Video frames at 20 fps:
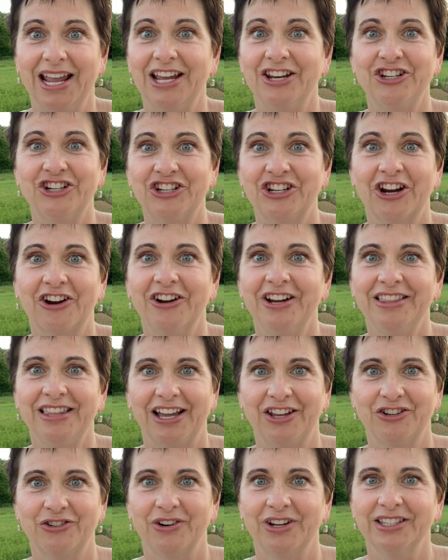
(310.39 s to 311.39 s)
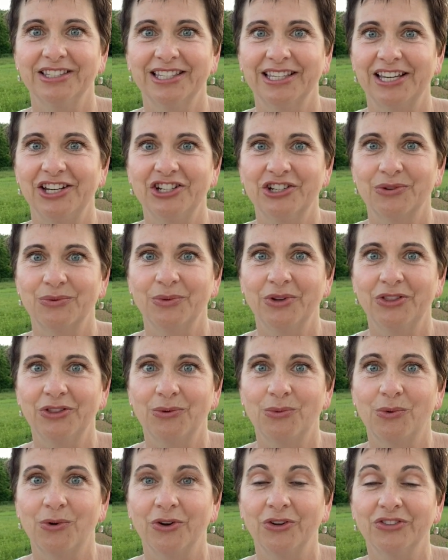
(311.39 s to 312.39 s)
and sharing that translation with the
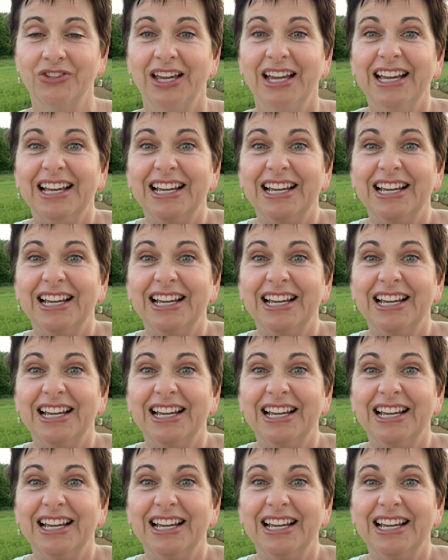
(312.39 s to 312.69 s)
world,